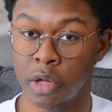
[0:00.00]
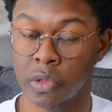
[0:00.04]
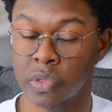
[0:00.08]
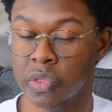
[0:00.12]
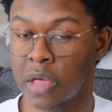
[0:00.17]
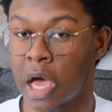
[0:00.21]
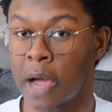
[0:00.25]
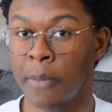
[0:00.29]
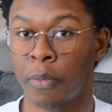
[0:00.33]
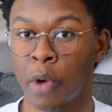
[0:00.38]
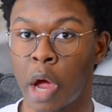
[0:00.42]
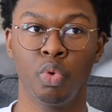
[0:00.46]
So
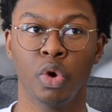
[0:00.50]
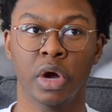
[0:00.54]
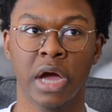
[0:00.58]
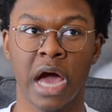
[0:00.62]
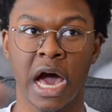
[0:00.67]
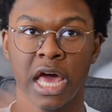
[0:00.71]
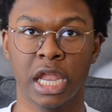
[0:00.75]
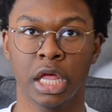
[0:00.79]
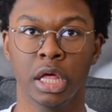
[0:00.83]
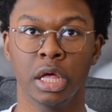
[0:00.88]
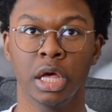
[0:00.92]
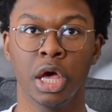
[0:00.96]
I probably
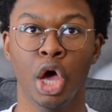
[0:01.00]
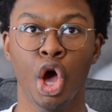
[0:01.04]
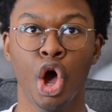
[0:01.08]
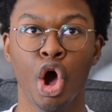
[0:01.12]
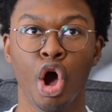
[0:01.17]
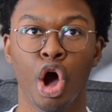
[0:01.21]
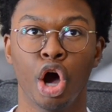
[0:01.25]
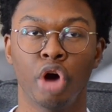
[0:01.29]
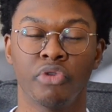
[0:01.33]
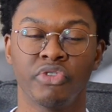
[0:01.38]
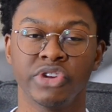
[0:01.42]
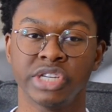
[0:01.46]
kind of,
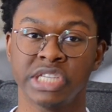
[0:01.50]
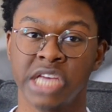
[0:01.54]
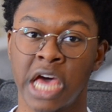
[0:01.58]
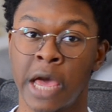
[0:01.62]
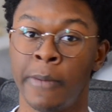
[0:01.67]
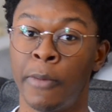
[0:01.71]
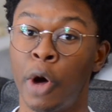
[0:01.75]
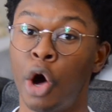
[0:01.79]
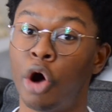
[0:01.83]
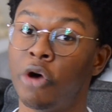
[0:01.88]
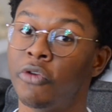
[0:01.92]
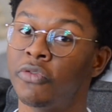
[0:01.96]
over time,
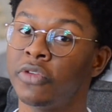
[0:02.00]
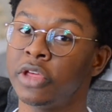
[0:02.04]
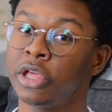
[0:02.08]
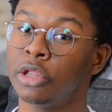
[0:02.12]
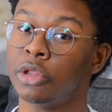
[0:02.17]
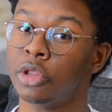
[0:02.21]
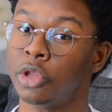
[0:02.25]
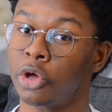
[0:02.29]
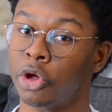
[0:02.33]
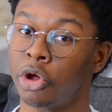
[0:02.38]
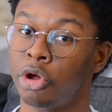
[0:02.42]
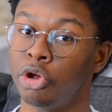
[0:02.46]
hopefully
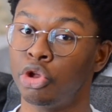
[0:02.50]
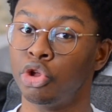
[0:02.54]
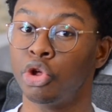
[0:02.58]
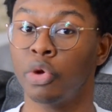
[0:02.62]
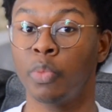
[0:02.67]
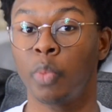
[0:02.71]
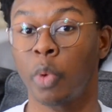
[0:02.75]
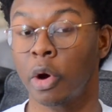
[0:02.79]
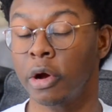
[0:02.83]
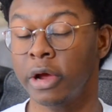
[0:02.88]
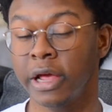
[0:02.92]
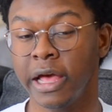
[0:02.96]
learn your
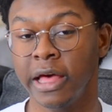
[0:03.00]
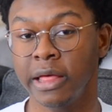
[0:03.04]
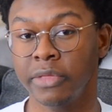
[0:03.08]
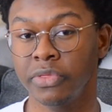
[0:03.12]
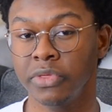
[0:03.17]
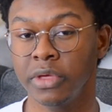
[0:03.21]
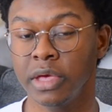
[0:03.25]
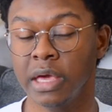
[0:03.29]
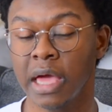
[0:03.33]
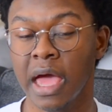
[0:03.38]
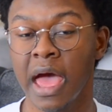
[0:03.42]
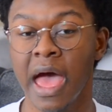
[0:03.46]
work
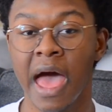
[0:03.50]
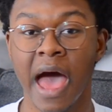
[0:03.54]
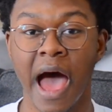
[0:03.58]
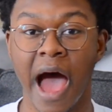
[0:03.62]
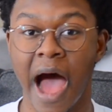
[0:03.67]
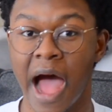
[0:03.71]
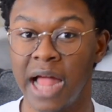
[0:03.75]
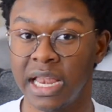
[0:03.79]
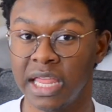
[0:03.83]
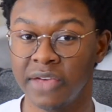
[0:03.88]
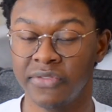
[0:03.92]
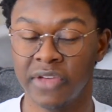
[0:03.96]
ethic.
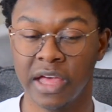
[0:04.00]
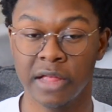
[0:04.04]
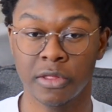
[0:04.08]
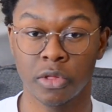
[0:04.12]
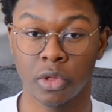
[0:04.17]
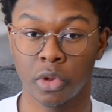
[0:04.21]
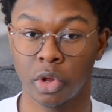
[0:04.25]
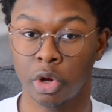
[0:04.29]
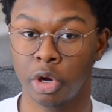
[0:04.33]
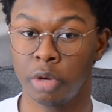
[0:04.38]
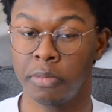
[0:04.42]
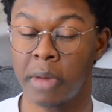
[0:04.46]
I definitely had to
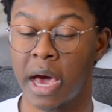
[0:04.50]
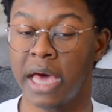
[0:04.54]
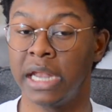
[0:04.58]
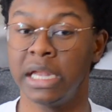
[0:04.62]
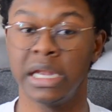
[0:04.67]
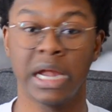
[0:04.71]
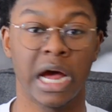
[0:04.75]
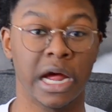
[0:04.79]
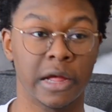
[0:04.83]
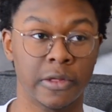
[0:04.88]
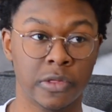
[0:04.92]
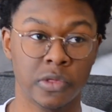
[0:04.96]
learn mine in
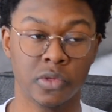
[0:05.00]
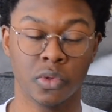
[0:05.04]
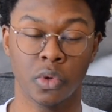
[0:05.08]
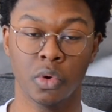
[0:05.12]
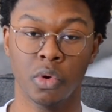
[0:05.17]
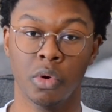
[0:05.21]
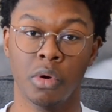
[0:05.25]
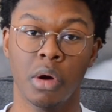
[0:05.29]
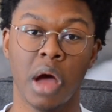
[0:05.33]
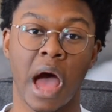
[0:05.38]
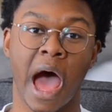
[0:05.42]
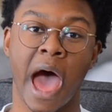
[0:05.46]
high
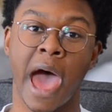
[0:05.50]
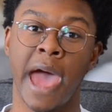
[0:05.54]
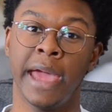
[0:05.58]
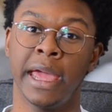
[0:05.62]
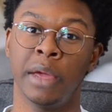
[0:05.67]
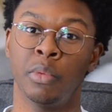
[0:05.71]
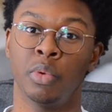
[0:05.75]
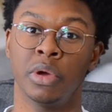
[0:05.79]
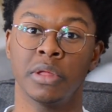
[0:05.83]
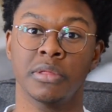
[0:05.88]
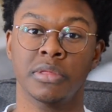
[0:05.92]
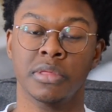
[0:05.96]
school. I
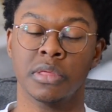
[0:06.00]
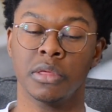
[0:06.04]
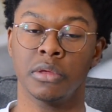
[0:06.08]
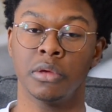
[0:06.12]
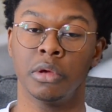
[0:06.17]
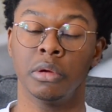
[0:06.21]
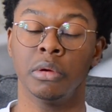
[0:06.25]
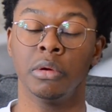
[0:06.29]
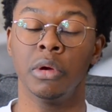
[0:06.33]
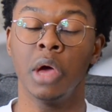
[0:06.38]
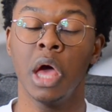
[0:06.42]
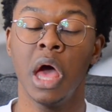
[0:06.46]
went
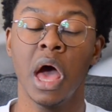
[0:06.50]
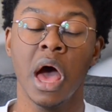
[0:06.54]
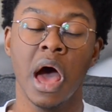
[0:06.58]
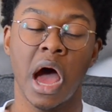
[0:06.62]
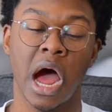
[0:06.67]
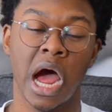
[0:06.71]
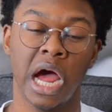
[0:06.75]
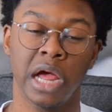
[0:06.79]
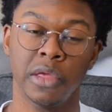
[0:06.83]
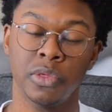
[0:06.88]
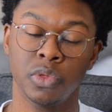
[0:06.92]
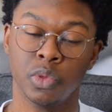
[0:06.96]
to a
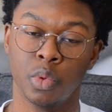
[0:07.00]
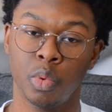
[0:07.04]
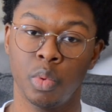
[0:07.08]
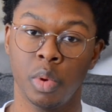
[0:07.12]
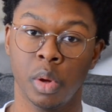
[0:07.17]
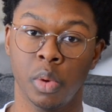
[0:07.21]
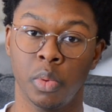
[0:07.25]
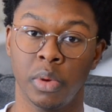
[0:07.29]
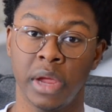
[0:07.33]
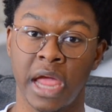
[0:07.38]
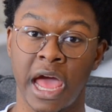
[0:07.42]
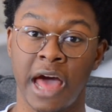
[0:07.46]
high school where
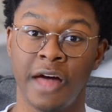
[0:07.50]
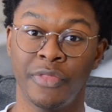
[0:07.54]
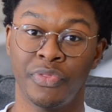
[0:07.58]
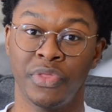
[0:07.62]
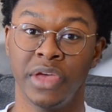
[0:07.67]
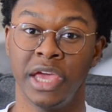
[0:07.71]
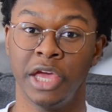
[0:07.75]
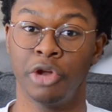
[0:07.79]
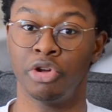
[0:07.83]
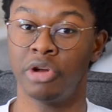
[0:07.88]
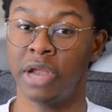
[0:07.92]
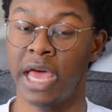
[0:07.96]
we have the
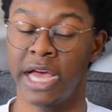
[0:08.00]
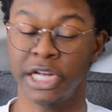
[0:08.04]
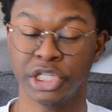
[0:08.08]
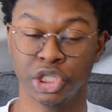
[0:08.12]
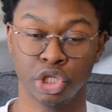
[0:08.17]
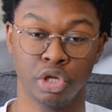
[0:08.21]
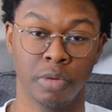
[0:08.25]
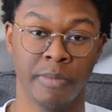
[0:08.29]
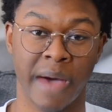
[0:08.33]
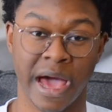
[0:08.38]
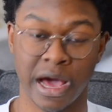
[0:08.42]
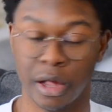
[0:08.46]

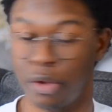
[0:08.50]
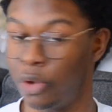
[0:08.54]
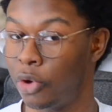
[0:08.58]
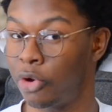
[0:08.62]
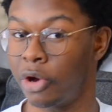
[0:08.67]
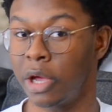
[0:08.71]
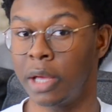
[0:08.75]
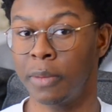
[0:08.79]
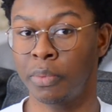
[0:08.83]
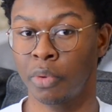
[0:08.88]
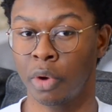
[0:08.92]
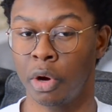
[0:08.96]
International
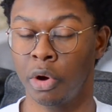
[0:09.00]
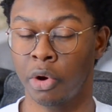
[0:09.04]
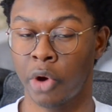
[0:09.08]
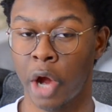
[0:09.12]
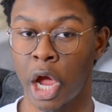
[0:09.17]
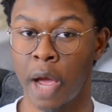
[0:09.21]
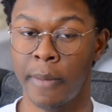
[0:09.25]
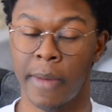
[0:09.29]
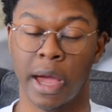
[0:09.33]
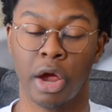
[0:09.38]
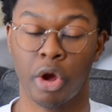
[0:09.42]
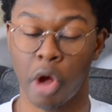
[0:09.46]
Baccalaureate
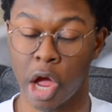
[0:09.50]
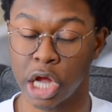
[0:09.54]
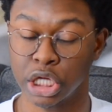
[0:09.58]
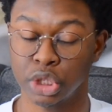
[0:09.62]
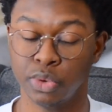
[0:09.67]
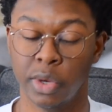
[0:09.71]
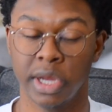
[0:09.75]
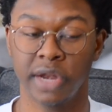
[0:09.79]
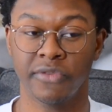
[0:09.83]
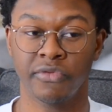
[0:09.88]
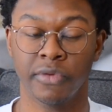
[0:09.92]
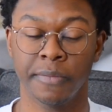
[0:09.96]
program. I
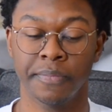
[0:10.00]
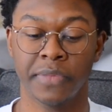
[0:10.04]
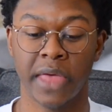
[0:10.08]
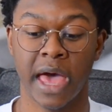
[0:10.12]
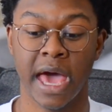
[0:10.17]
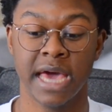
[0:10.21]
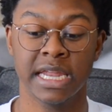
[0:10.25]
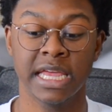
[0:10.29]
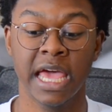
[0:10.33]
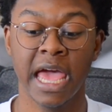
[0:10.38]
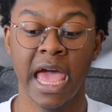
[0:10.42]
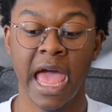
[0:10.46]
graduated from
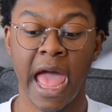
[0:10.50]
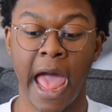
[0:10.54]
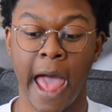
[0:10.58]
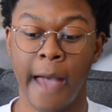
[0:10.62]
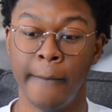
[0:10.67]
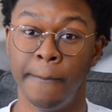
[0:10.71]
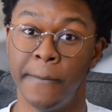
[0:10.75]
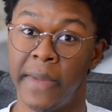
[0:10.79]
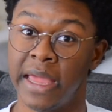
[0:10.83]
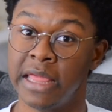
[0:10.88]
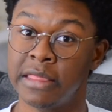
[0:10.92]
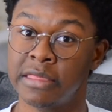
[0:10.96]
that.
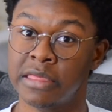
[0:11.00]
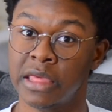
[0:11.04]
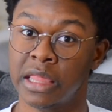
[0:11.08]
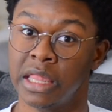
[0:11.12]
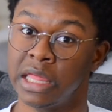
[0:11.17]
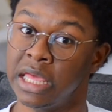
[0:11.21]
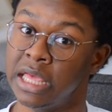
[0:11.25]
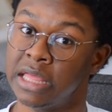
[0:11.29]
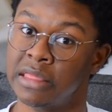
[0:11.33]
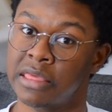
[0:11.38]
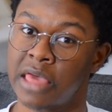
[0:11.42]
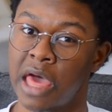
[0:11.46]
And basically,
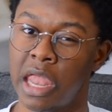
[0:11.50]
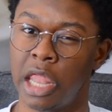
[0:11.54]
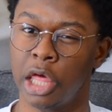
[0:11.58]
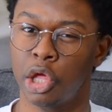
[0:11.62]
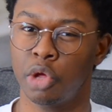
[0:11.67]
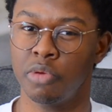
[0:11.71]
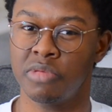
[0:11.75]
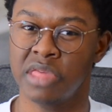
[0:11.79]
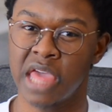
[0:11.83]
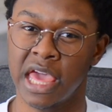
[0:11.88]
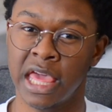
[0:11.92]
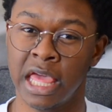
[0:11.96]
it's kind of like
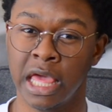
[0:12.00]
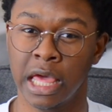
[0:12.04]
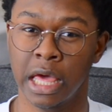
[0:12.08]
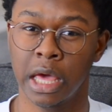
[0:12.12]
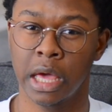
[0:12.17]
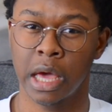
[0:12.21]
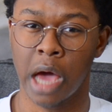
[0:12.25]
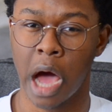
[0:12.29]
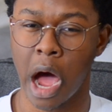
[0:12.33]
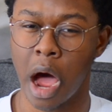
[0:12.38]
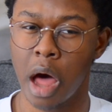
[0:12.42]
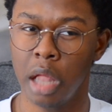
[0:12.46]
you're taking
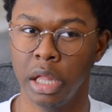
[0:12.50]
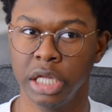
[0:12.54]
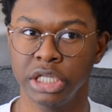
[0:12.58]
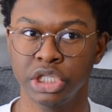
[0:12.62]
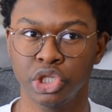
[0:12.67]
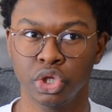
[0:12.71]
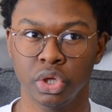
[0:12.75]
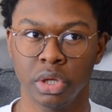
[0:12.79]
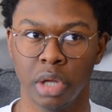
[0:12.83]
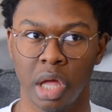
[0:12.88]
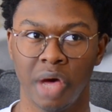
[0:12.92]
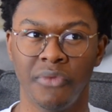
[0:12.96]
college
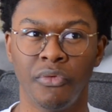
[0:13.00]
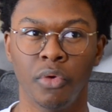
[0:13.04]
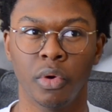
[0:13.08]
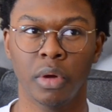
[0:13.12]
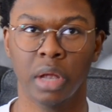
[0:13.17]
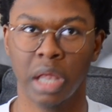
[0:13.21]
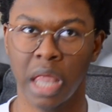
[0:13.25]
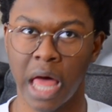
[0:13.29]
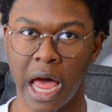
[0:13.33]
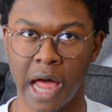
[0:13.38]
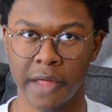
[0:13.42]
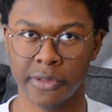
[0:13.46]
level
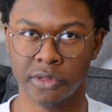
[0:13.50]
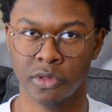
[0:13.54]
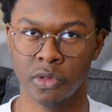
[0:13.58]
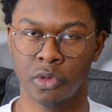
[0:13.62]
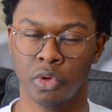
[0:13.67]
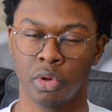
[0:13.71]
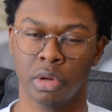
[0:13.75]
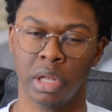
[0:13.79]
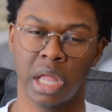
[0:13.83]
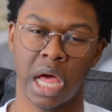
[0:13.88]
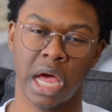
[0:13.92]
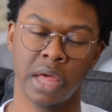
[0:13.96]
classes
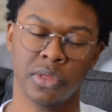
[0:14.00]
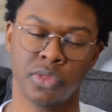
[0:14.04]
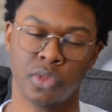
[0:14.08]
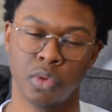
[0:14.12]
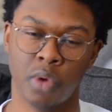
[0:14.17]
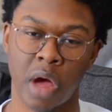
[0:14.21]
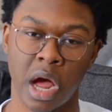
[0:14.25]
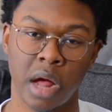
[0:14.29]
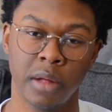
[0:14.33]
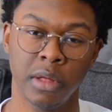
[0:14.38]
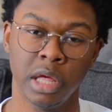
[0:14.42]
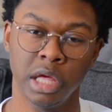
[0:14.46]
your last 2
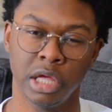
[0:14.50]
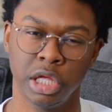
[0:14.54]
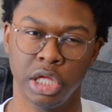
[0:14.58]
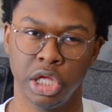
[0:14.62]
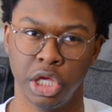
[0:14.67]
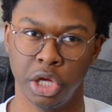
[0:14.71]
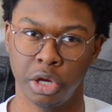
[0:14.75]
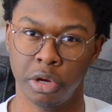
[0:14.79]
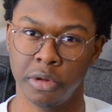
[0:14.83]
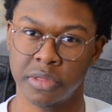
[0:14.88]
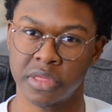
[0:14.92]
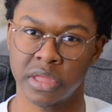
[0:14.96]

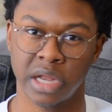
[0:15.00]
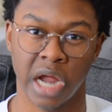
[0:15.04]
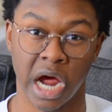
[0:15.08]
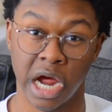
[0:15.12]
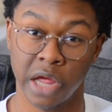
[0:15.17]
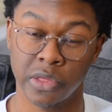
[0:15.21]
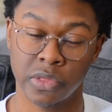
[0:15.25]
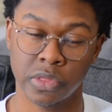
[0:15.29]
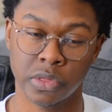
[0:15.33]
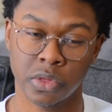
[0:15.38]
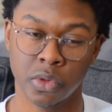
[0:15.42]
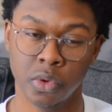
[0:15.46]
years in high
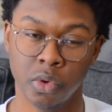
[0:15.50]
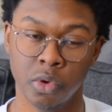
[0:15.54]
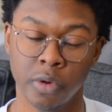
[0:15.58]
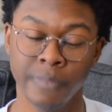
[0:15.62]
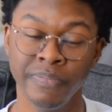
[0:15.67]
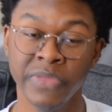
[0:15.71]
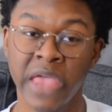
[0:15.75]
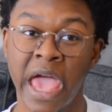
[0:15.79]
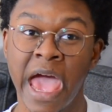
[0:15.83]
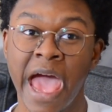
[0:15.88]
school.